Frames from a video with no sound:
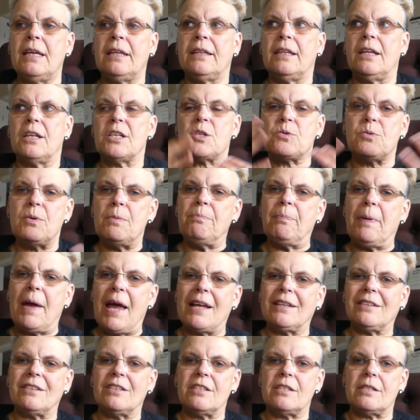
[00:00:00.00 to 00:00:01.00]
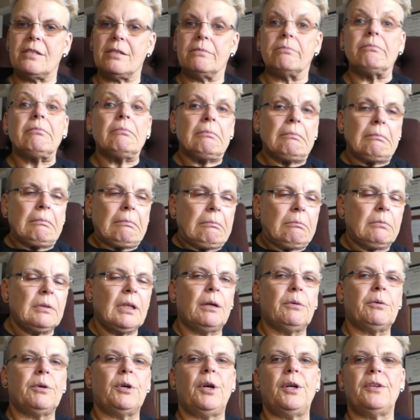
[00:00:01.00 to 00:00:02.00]
Now, swim patterns,
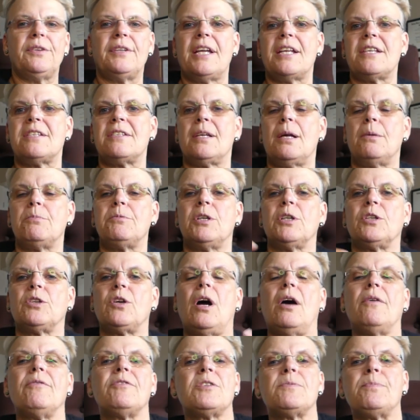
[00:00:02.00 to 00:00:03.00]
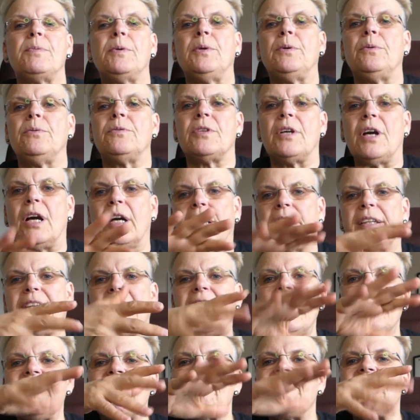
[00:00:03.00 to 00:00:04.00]
while we're on that subject of spoons, are
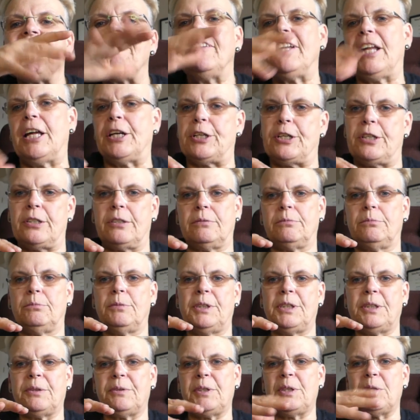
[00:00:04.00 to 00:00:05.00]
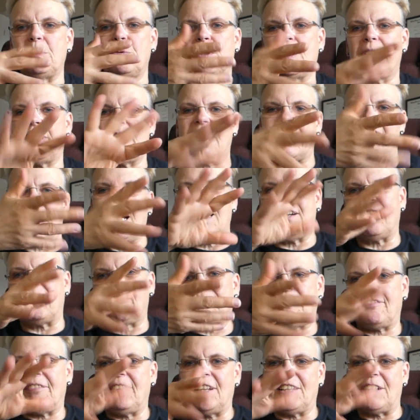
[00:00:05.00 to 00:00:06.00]
they flutter when they're in the water. They kind of
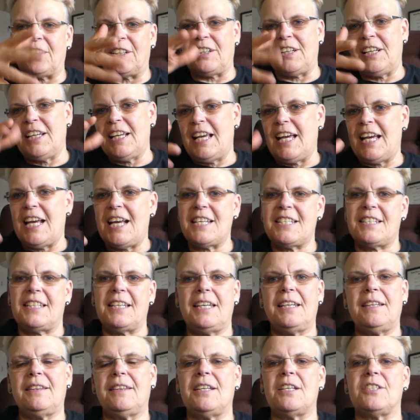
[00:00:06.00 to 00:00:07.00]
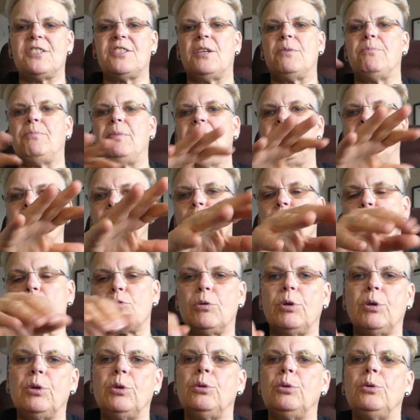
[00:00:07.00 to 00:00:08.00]
flutter as they're being
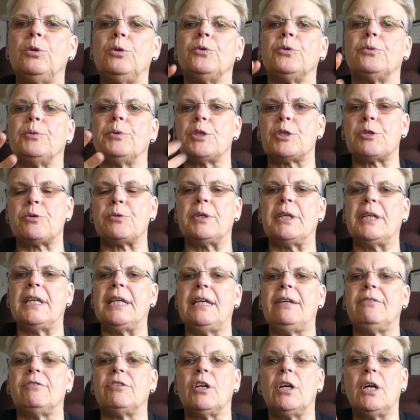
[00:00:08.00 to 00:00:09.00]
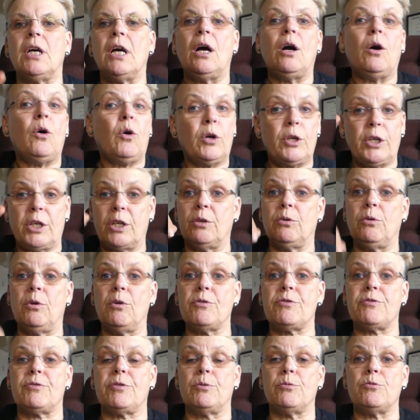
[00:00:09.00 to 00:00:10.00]
trolled or retrieved. Or you can
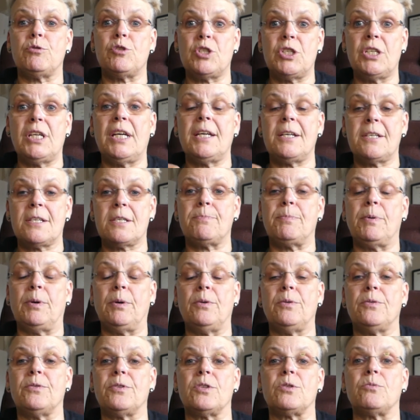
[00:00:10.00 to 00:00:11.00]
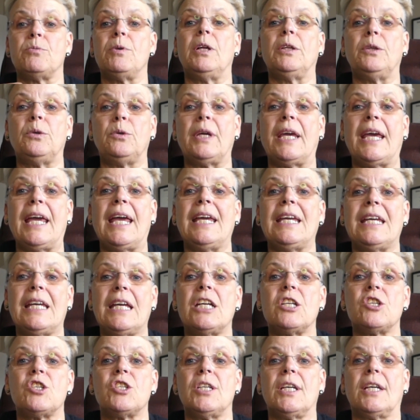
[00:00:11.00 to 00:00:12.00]
also jig spoons as well. You can
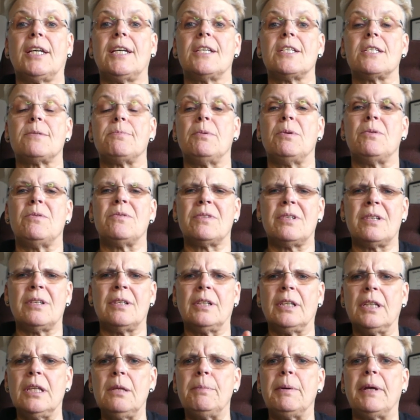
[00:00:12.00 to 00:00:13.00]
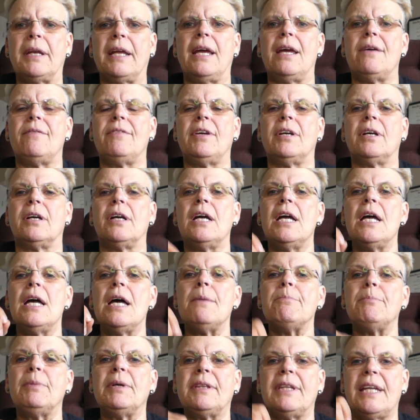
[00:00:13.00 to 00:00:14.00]
get jigging spoons. They're a little bit heavier,
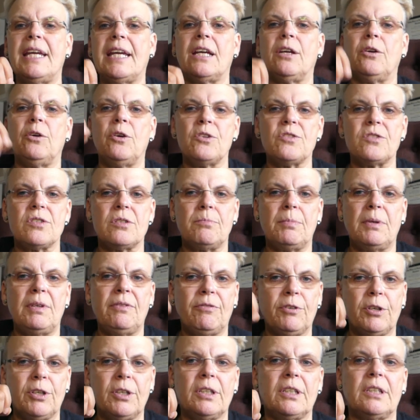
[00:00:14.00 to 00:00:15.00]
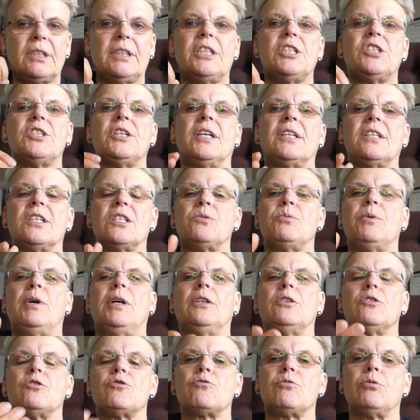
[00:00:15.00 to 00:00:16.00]
but they can also be vertically jigged as
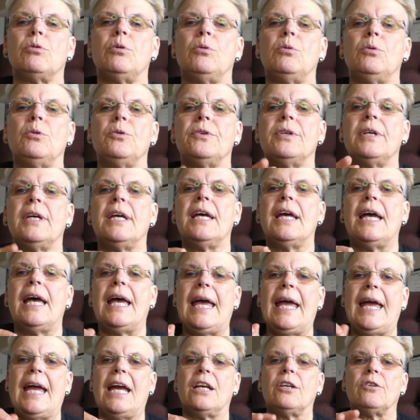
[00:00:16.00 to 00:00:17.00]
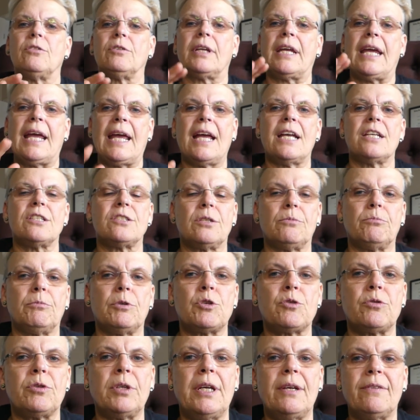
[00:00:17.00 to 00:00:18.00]
well as trolled and cast and
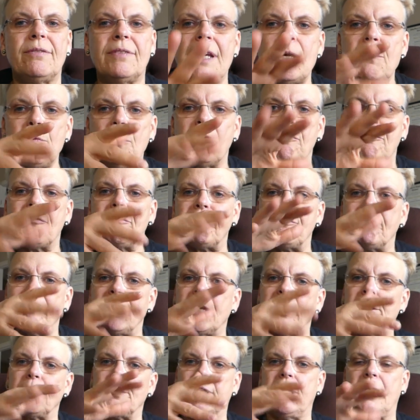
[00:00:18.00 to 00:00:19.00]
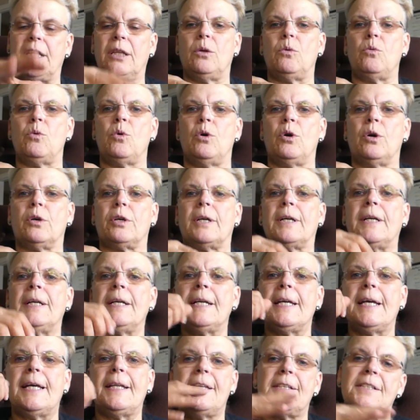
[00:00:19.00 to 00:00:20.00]
retrieved. They will flutter in the water,
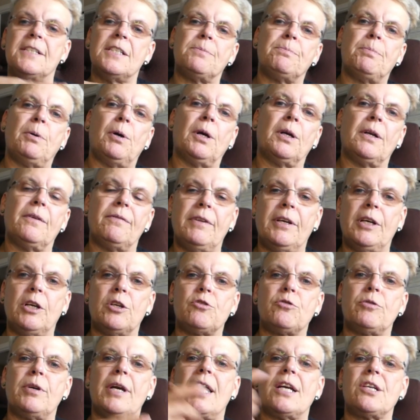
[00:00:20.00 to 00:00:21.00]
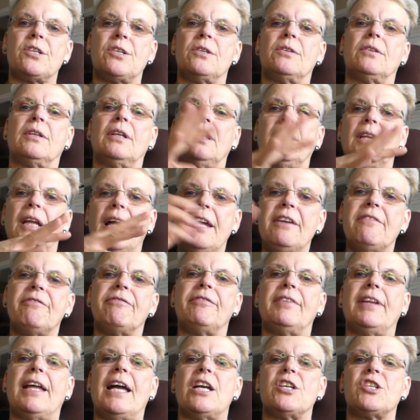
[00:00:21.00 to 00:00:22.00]
and this is part of their attraction. The light
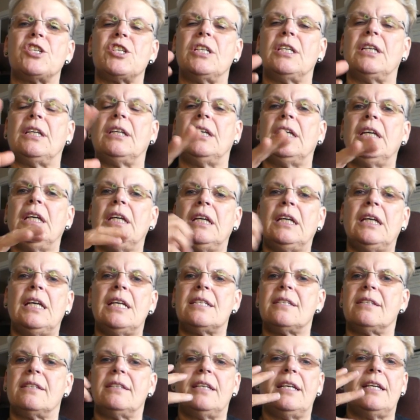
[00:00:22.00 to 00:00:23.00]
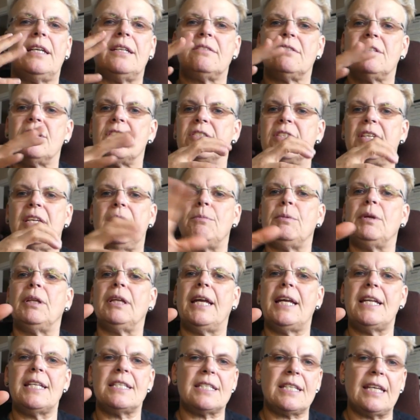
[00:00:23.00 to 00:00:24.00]
flashing, it just
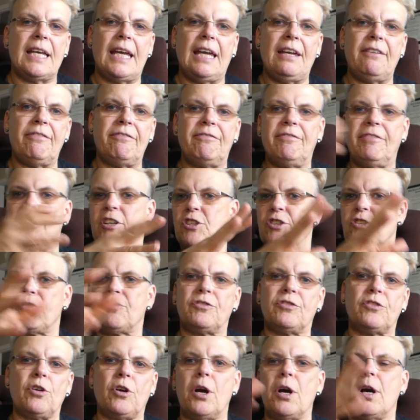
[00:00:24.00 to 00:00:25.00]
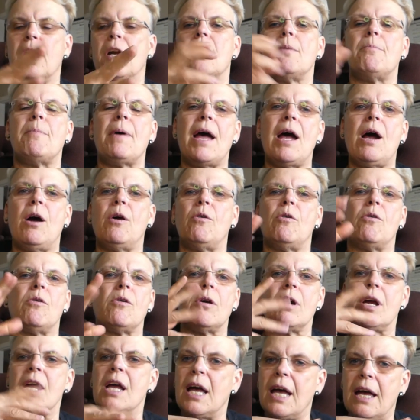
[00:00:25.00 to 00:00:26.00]
emulates a fish darting about
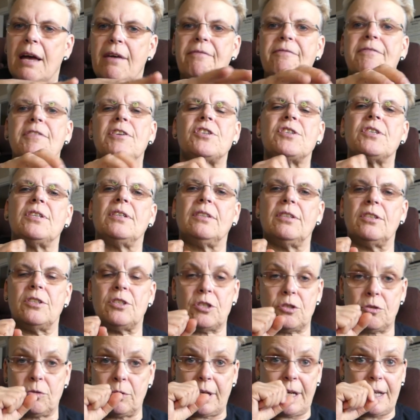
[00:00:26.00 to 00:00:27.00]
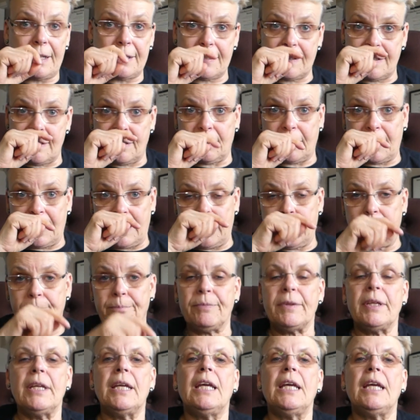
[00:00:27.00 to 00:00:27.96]
or a fish in distress, okay?